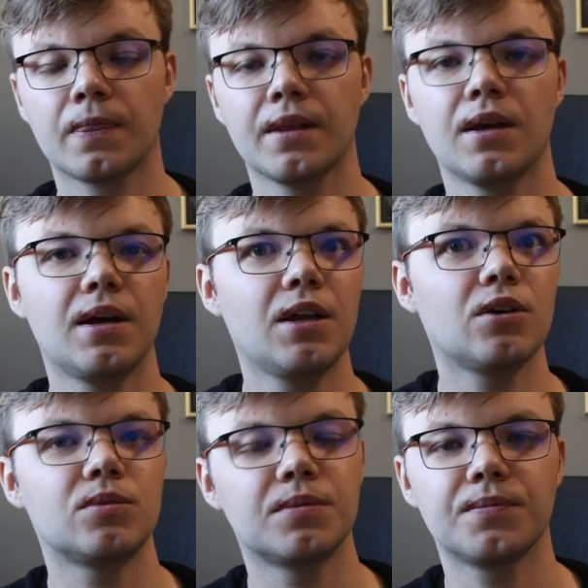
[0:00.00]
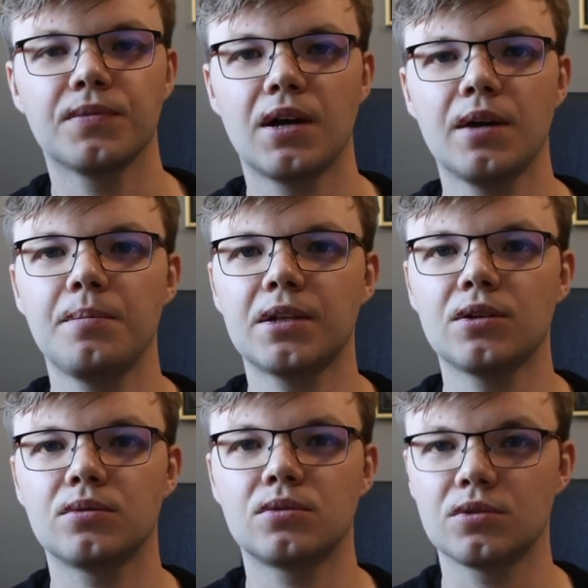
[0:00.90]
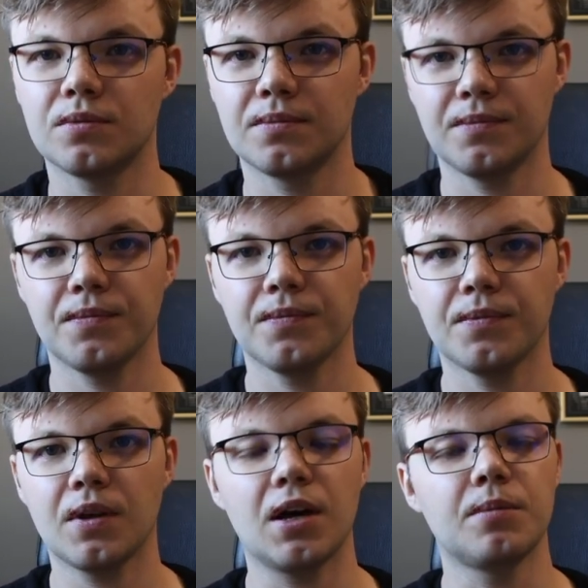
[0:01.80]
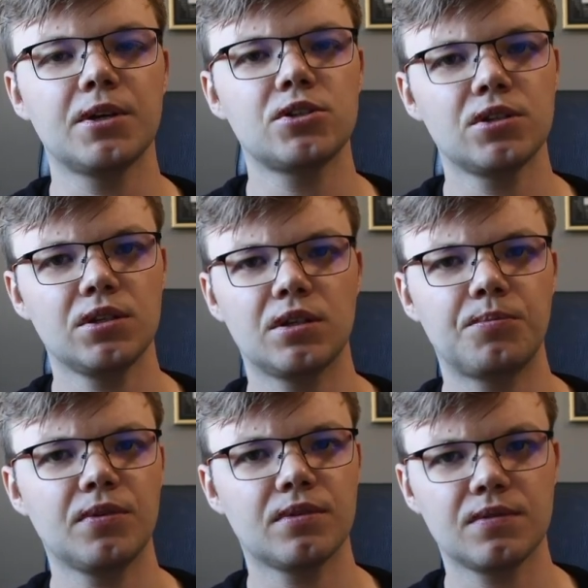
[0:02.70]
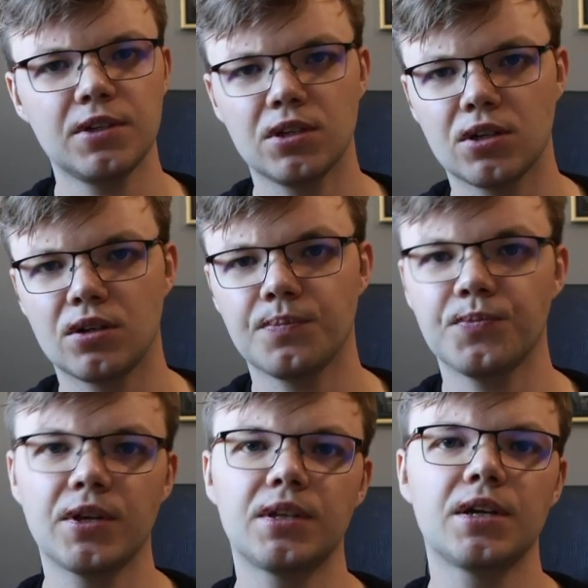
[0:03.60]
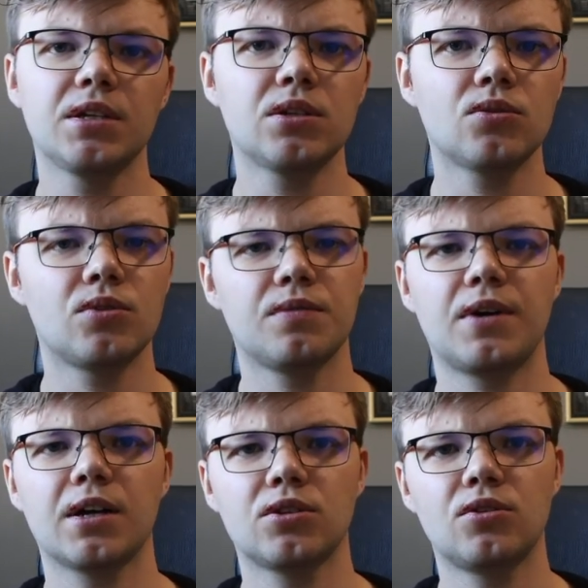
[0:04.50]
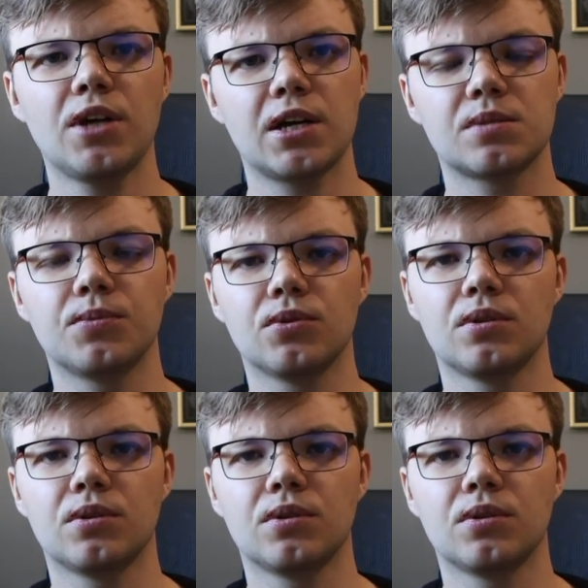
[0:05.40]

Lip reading: Hello, I'm Mateusz. I mentioned in the previous video that I need to refactor Yazboot.